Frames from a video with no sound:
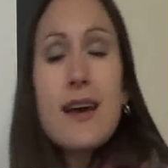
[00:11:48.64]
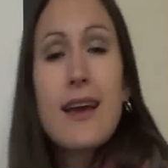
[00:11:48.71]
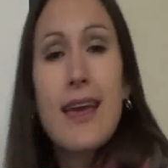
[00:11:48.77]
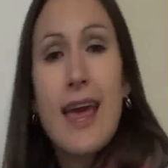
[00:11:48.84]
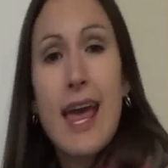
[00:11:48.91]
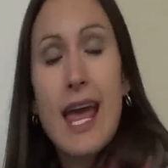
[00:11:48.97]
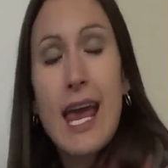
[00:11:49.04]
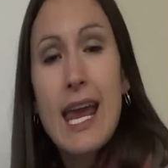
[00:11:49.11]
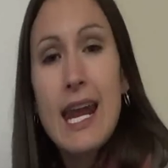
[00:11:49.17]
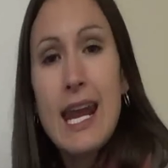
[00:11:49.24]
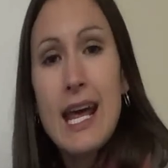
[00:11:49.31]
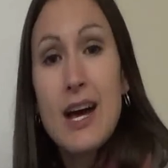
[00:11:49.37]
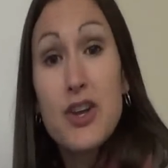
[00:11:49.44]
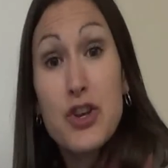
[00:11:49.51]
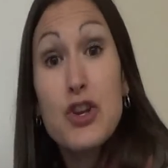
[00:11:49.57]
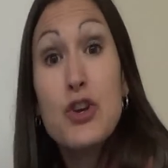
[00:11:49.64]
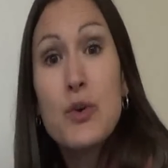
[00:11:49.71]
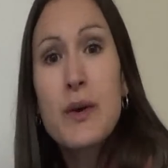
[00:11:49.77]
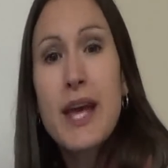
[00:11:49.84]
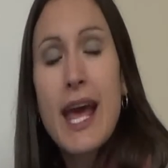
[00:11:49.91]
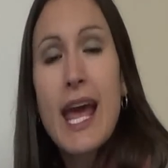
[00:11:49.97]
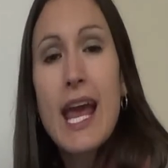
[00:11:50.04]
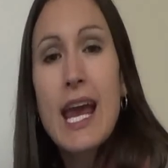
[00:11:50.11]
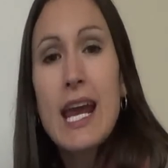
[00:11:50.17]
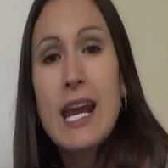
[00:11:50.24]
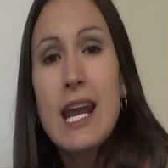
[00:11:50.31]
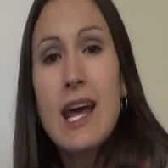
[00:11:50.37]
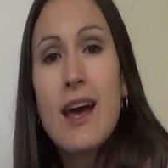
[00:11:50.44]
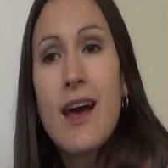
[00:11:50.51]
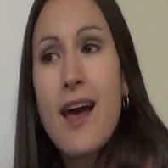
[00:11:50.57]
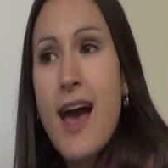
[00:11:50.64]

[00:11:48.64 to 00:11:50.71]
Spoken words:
a cane, a new cane,